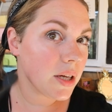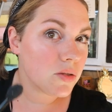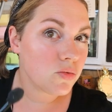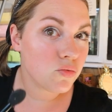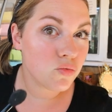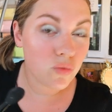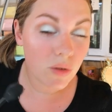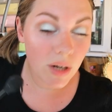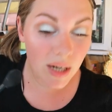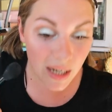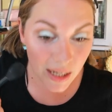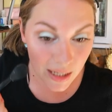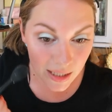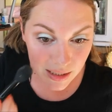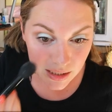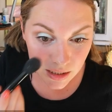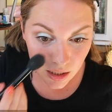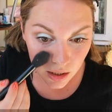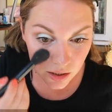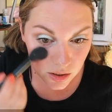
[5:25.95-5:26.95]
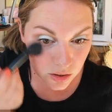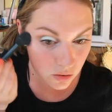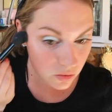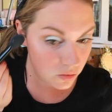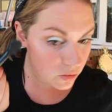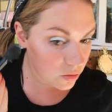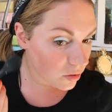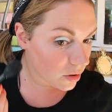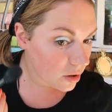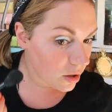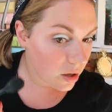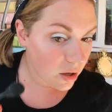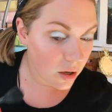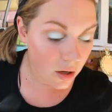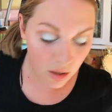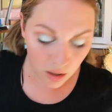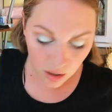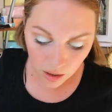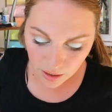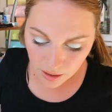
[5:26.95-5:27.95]
It's really subtle.
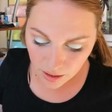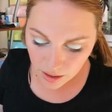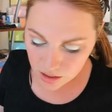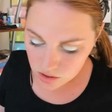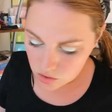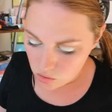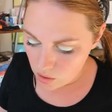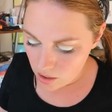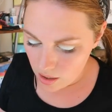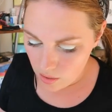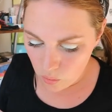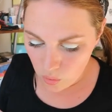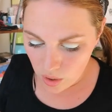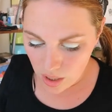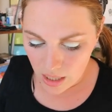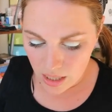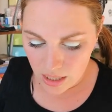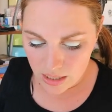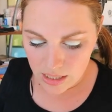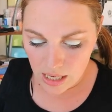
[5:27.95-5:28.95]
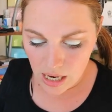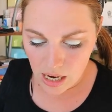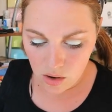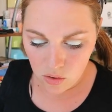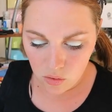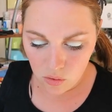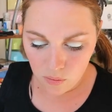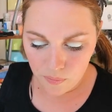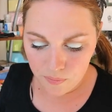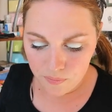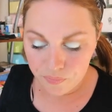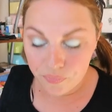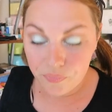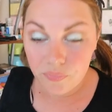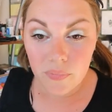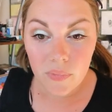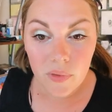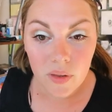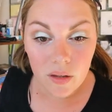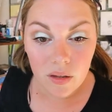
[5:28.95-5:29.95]
Like, it's quite weird how
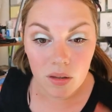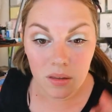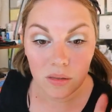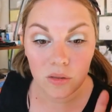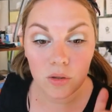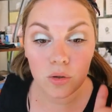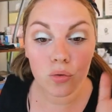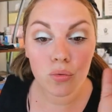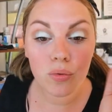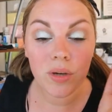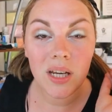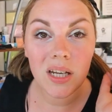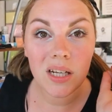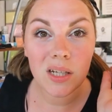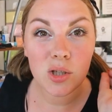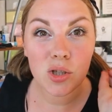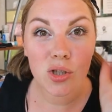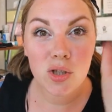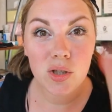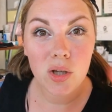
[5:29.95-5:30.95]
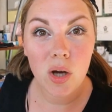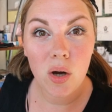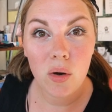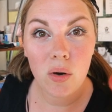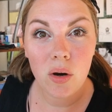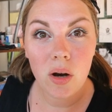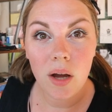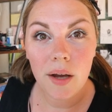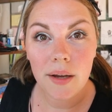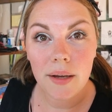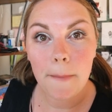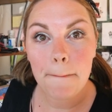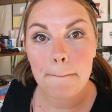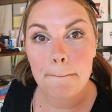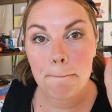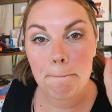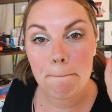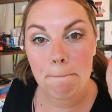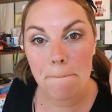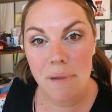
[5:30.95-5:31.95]
the green is so, like,
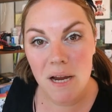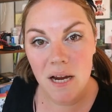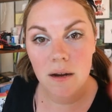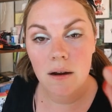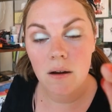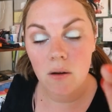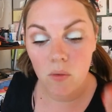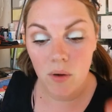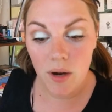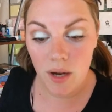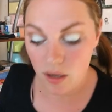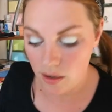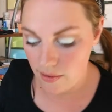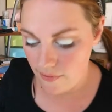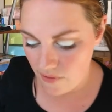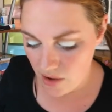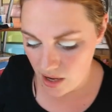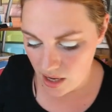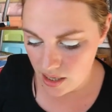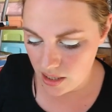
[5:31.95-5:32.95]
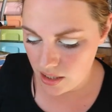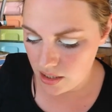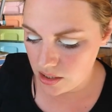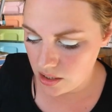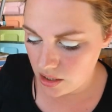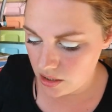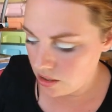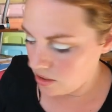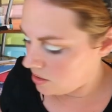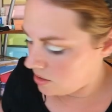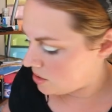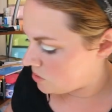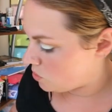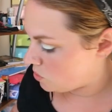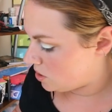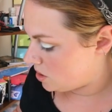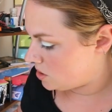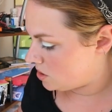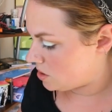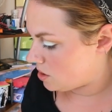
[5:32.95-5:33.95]
bow in your face. And then this
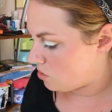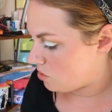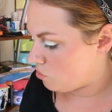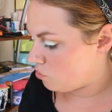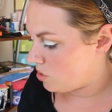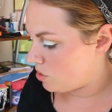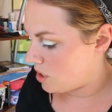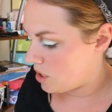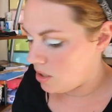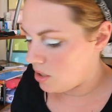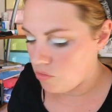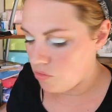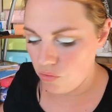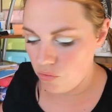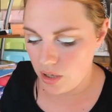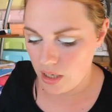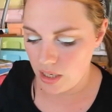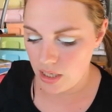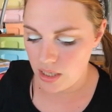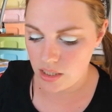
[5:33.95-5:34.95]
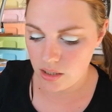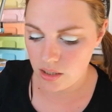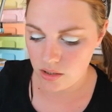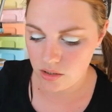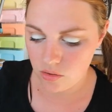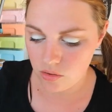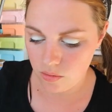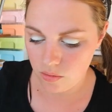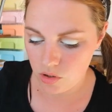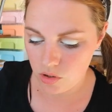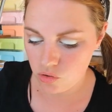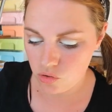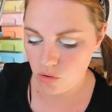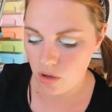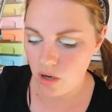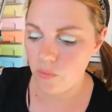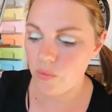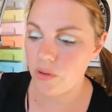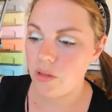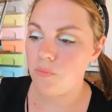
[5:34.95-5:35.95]
one is, like, really, really subtle. I'm going to
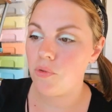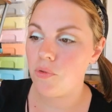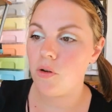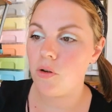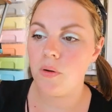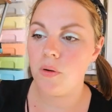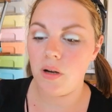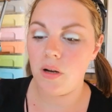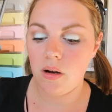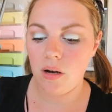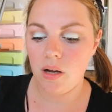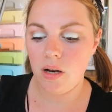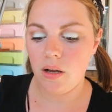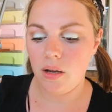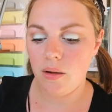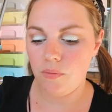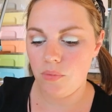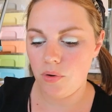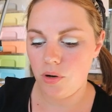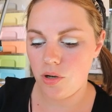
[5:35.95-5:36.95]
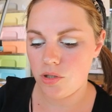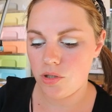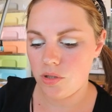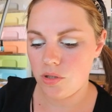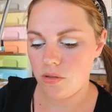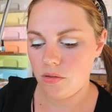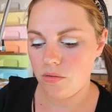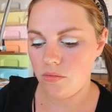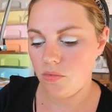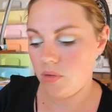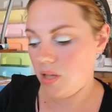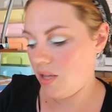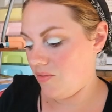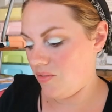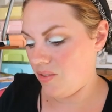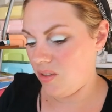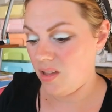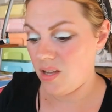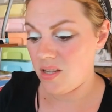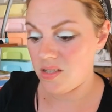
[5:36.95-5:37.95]
try it with a proper highlighting brush. But
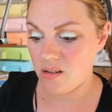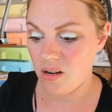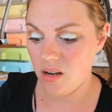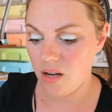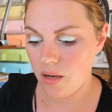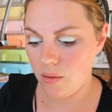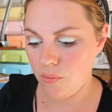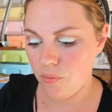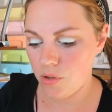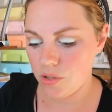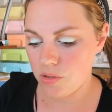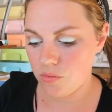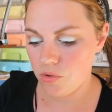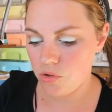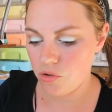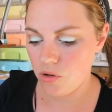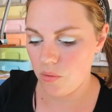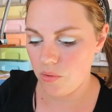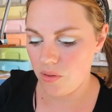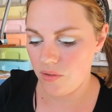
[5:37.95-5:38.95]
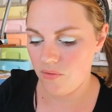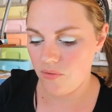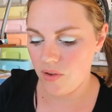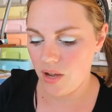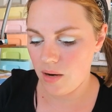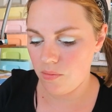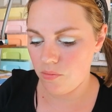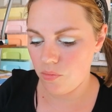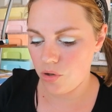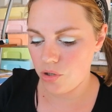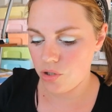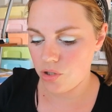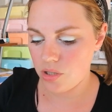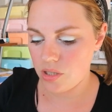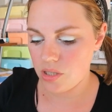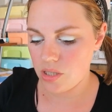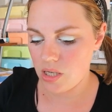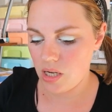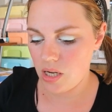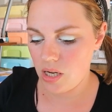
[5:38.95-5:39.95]
even though it is a highlighting brush, I'm going to try it with a fan brush
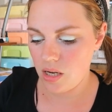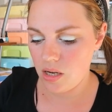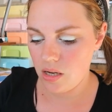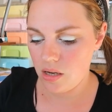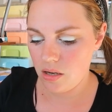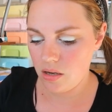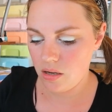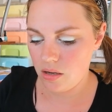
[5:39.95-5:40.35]
and see.